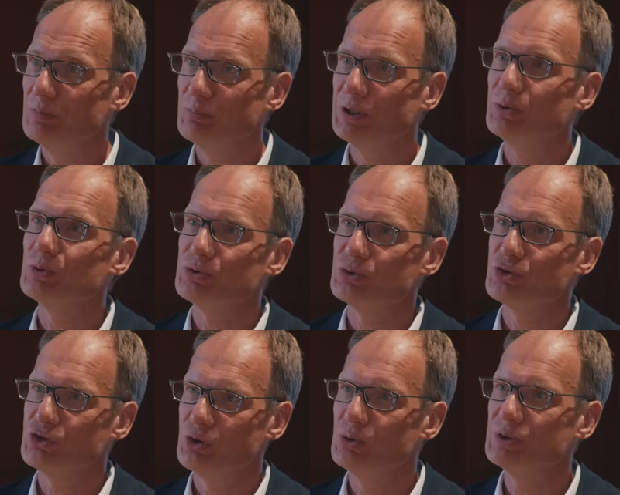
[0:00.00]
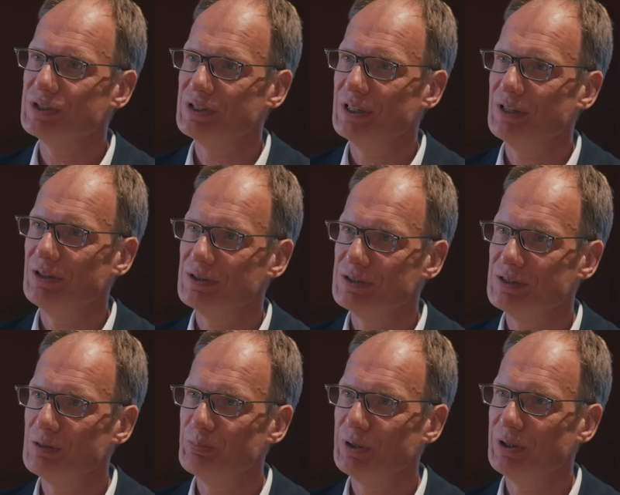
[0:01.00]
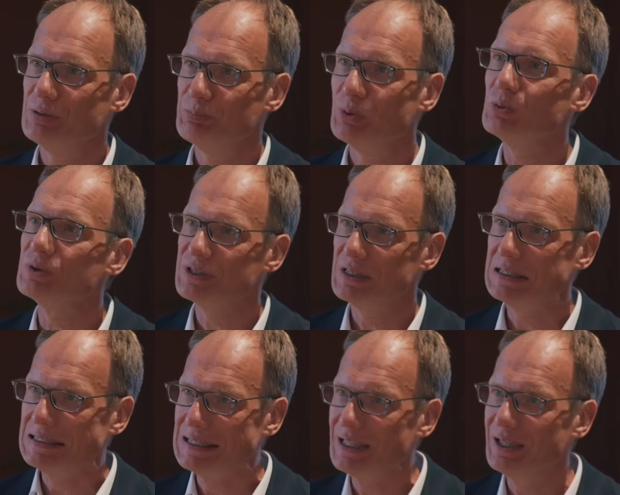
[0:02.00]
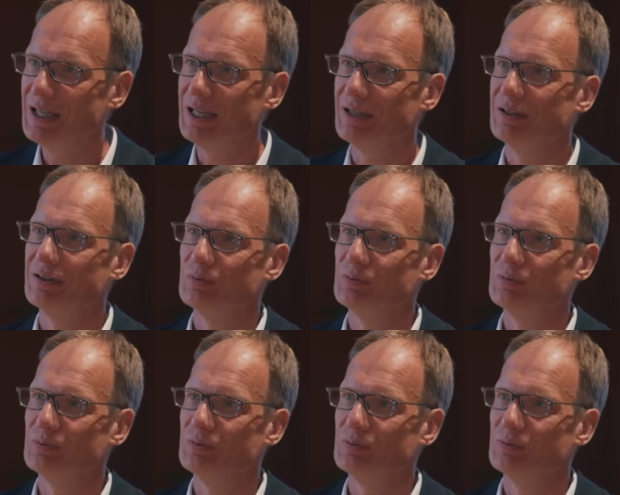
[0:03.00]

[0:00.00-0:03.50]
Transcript: but also shows then the typical Polestar DNA